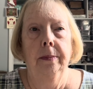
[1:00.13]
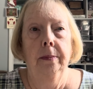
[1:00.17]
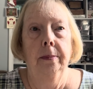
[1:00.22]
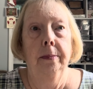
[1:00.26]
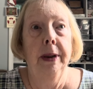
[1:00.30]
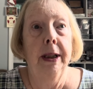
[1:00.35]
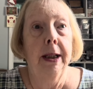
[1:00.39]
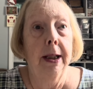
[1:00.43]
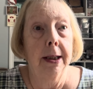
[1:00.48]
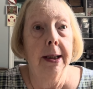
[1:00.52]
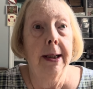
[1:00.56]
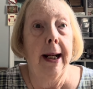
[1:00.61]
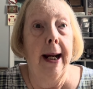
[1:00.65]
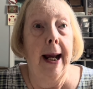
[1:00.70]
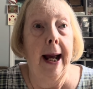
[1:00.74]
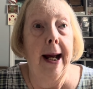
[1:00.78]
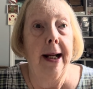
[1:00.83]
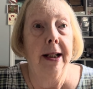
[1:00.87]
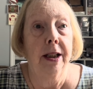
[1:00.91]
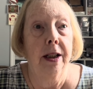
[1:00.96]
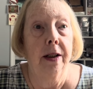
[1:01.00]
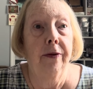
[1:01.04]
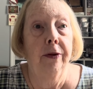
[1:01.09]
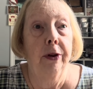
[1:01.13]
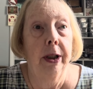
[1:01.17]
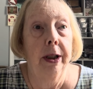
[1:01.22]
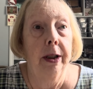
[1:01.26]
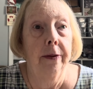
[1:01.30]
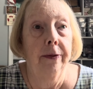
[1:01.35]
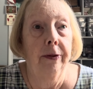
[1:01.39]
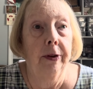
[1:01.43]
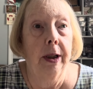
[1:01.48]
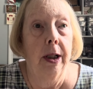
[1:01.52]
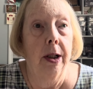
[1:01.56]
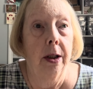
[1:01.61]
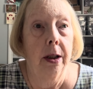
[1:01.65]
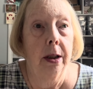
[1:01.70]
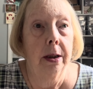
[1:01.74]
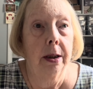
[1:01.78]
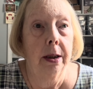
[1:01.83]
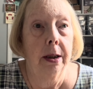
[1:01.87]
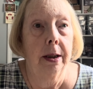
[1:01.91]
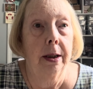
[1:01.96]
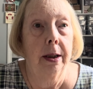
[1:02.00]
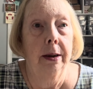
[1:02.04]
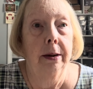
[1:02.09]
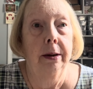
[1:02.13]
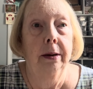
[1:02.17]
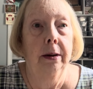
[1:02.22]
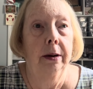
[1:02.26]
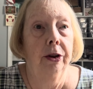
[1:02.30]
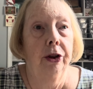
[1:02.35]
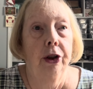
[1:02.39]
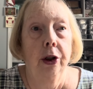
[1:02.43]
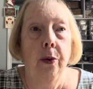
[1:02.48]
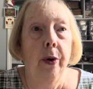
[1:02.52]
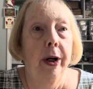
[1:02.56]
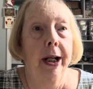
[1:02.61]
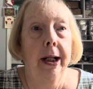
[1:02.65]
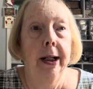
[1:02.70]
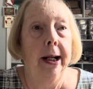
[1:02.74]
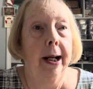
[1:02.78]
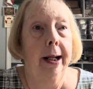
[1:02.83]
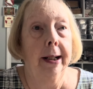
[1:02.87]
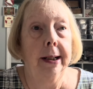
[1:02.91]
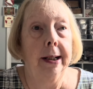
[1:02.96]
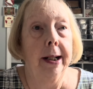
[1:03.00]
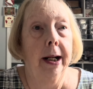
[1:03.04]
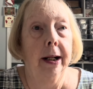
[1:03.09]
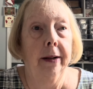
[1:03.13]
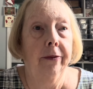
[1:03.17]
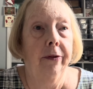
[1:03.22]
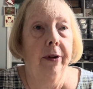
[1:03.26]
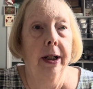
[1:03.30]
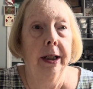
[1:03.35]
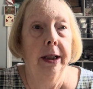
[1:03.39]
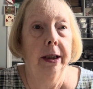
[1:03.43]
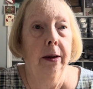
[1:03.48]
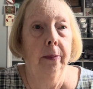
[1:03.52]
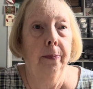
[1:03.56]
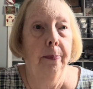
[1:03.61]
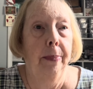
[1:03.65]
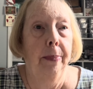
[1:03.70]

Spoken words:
because I asked for gift cards. Joann had not filed